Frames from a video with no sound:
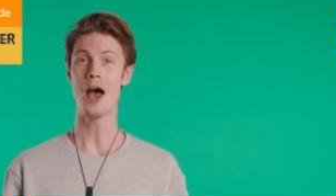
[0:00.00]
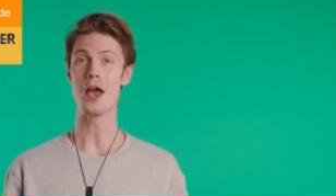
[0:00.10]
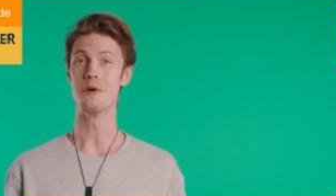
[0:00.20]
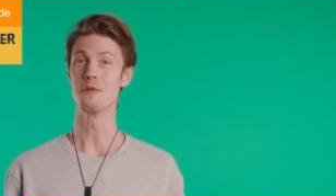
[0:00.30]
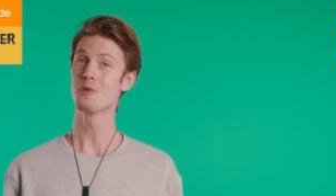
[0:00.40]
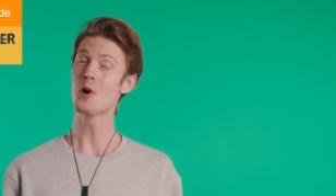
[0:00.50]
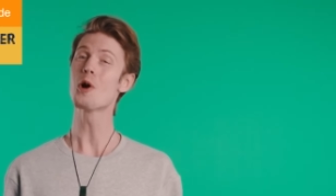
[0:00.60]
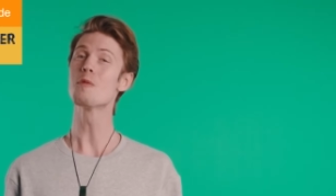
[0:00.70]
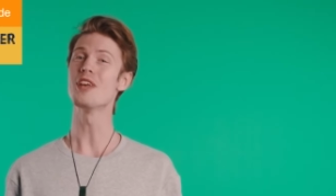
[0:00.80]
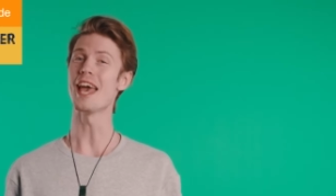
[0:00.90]
Hi,
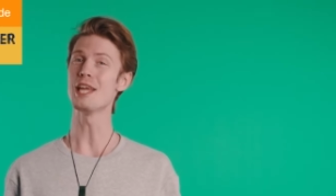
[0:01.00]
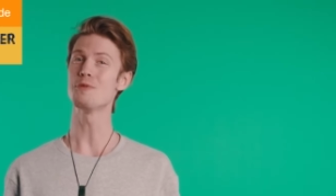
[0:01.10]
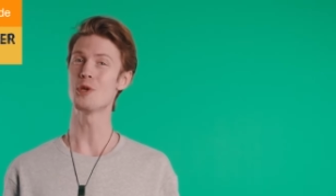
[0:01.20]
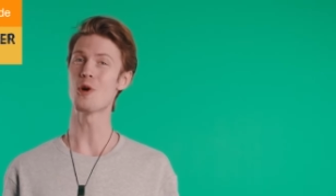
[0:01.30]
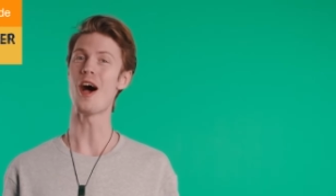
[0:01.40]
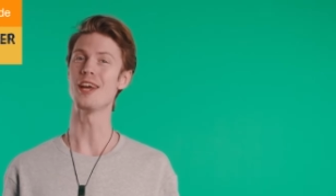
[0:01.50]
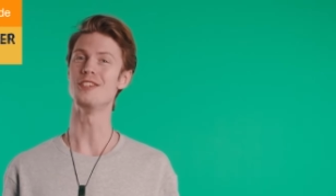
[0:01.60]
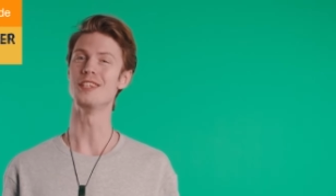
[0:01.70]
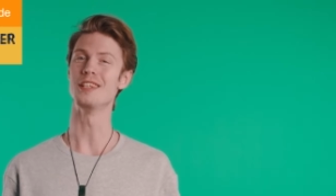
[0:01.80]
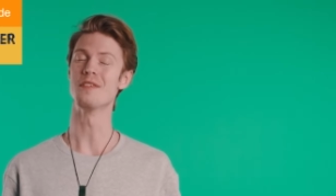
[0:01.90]
welcome to HBO
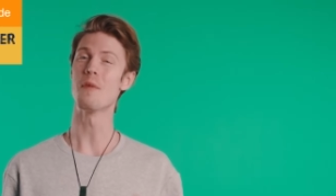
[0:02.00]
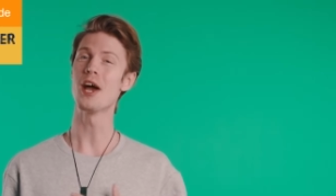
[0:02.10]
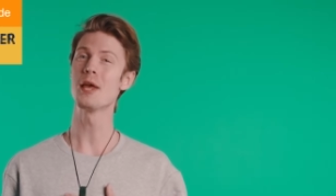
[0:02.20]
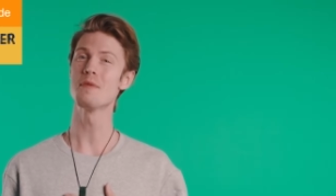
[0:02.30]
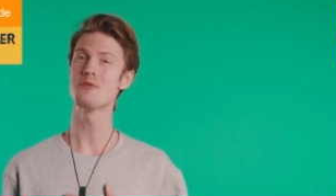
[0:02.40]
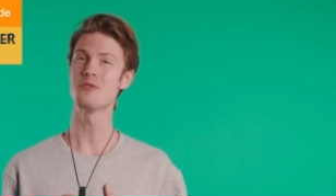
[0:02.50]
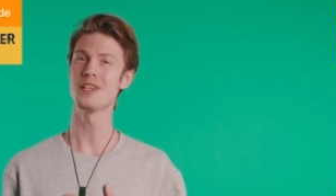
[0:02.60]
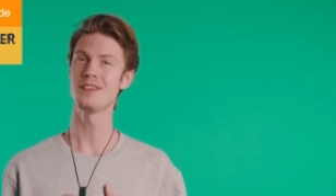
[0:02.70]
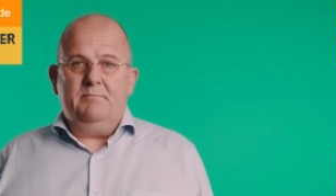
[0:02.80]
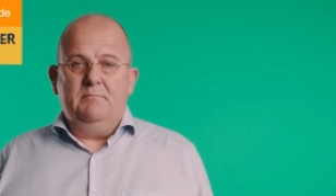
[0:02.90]
IT. My name is
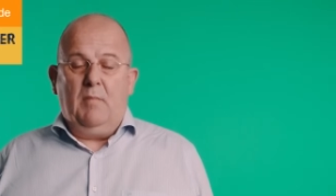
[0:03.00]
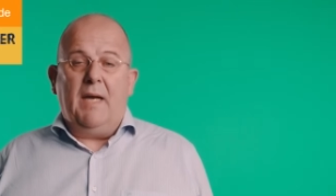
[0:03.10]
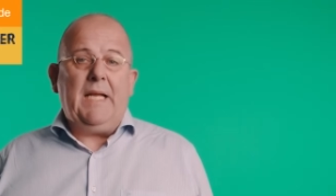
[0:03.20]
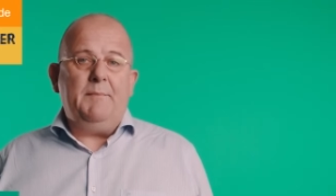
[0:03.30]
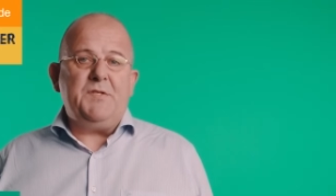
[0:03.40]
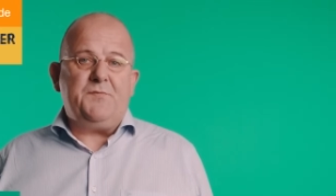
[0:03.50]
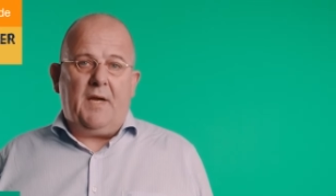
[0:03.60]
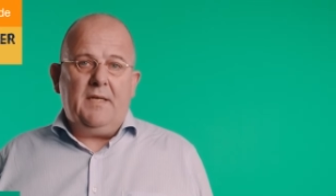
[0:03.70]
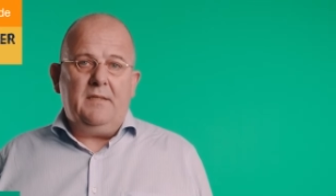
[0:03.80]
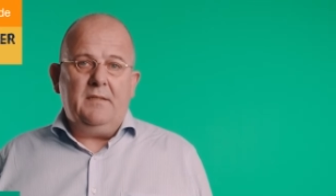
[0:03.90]
Finn. My name is
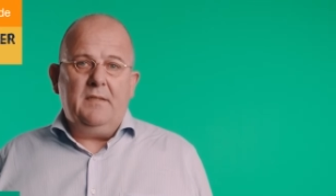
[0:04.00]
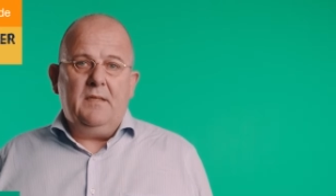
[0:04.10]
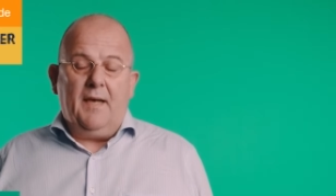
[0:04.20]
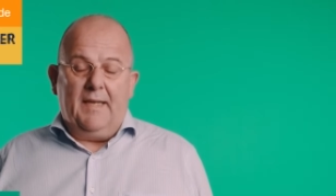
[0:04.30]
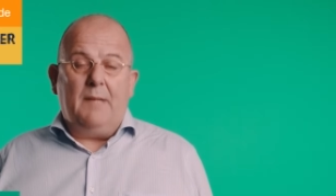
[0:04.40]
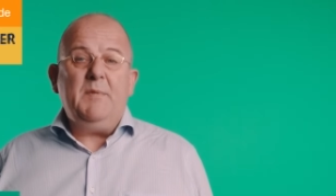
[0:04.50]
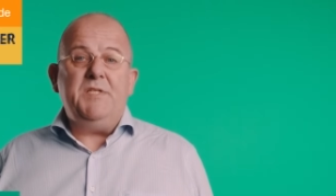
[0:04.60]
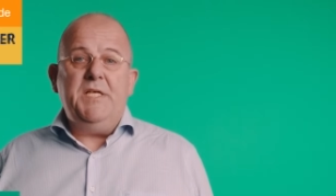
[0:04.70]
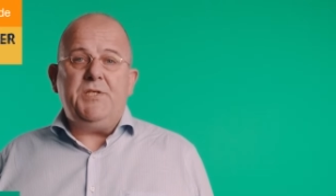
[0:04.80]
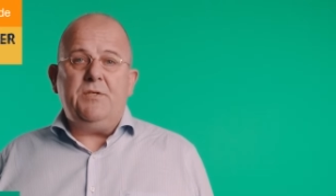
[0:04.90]
Frank, and I'm a
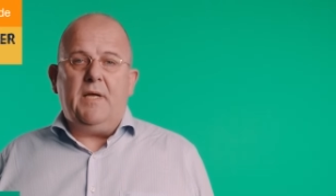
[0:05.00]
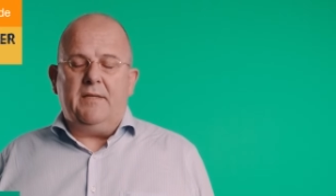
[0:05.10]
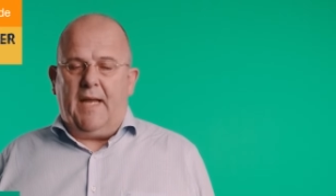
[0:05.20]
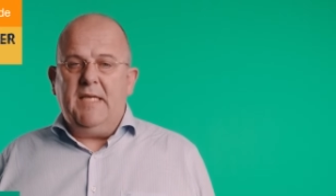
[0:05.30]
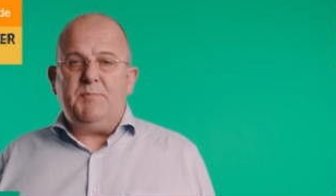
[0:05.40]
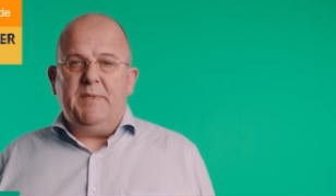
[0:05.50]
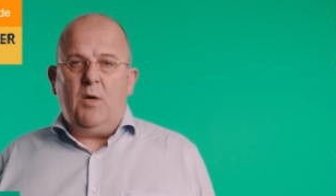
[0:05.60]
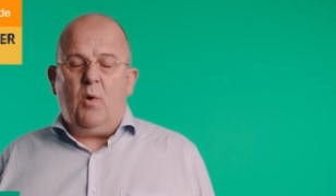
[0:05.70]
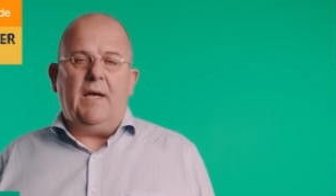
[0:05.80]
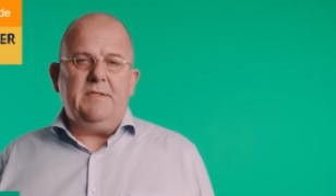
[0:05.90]
teacher at HBO
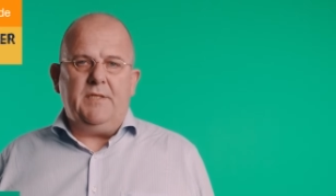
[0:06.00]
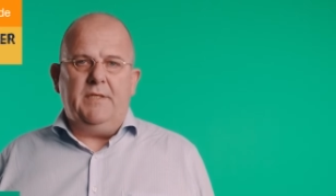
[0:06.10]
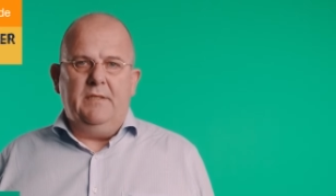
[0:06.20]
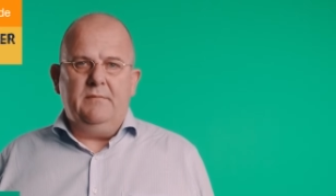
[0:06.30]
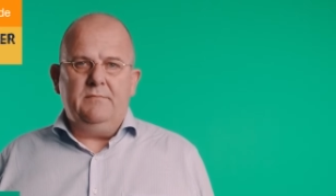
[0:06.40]
IT.